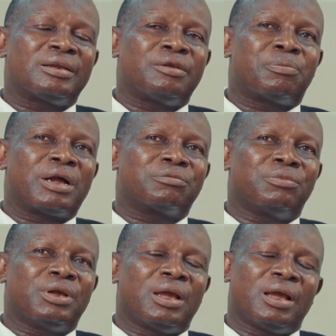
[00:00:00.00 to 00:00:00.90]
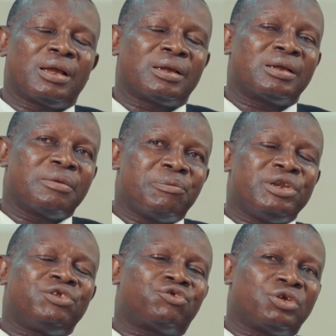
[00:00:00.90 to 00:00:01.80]
department,
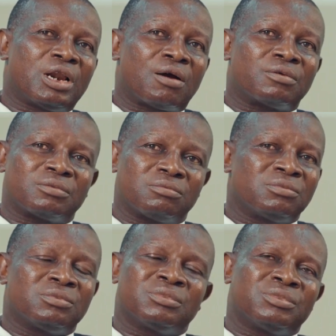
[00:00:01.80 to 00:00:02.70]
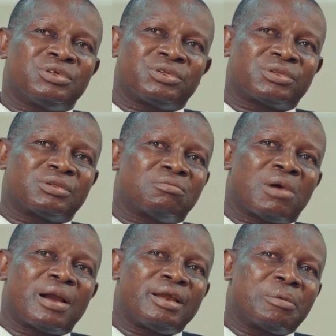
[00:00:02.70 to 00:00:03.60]
ministry now. This
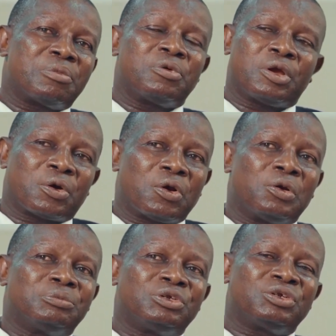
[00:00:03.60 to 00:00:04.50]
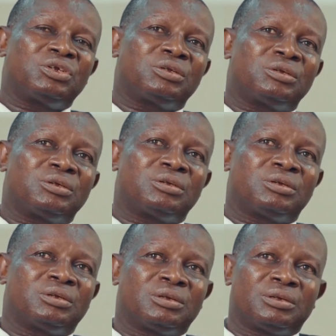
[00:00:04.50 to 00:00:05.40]
marine and blue economy
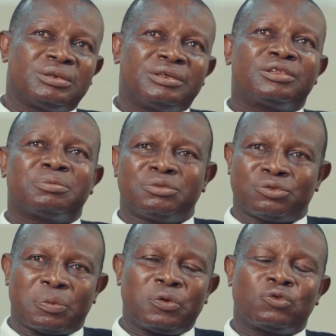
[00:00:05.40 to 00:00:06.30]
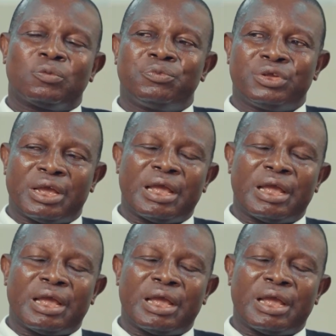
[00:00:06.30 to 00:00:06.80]
is supposed to be